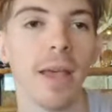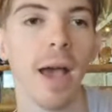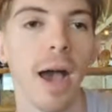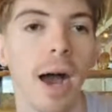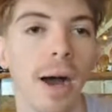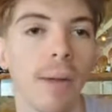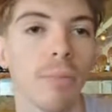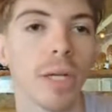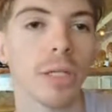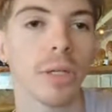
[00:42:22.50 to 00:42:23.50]
Um,
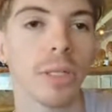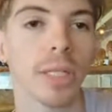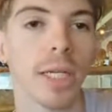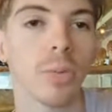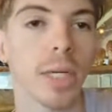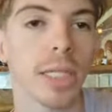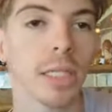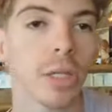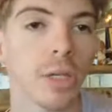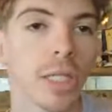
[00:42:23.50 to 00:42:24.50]
Retro says, What is
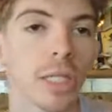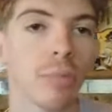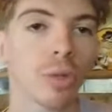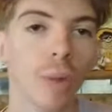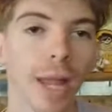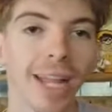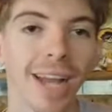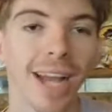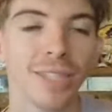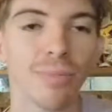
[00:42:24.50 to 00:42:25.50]
Aeternia's most
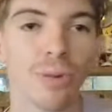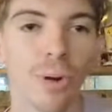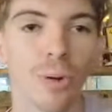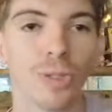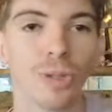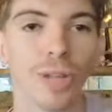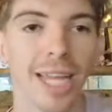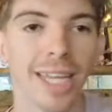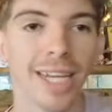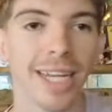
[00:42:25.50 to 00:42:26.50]
recognizable cultural
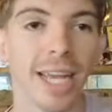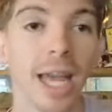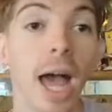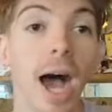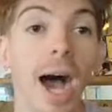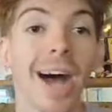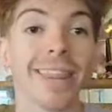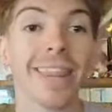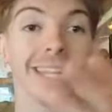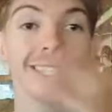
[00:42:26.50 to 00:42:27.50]
identity? Uh,
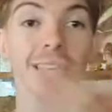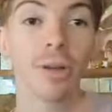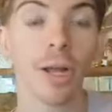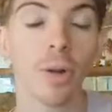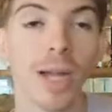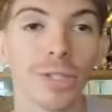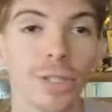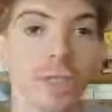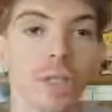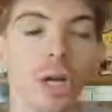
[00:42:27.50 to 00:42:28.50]
that's a great question.
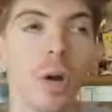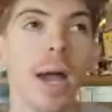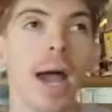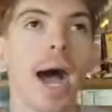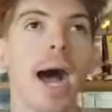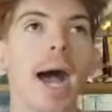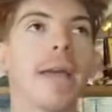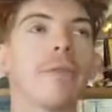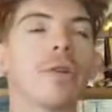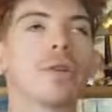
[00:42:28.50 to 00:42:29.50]
So, uh,
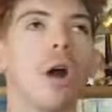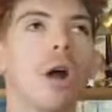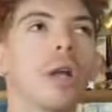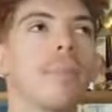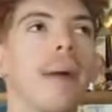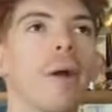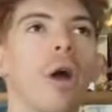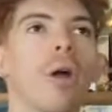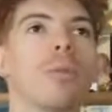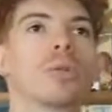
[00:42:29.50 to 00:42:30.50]
if you're talking about our
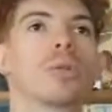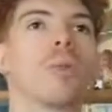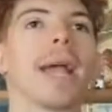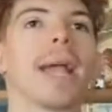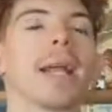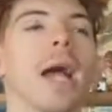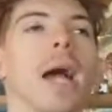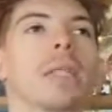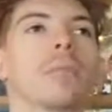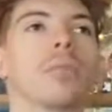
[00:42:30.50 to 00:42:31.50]
most
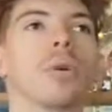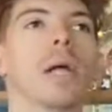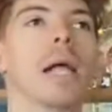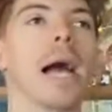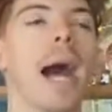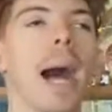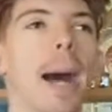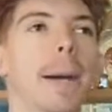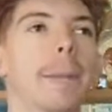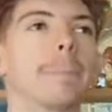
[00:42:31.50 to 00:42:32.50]
recognizable,
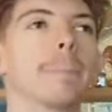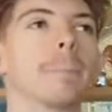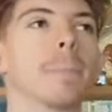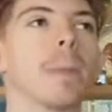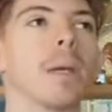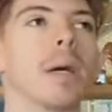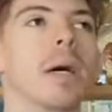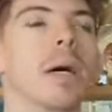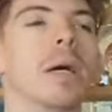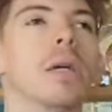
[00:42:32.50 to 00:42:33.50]
um,
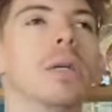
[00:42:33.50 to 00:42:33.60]
uh,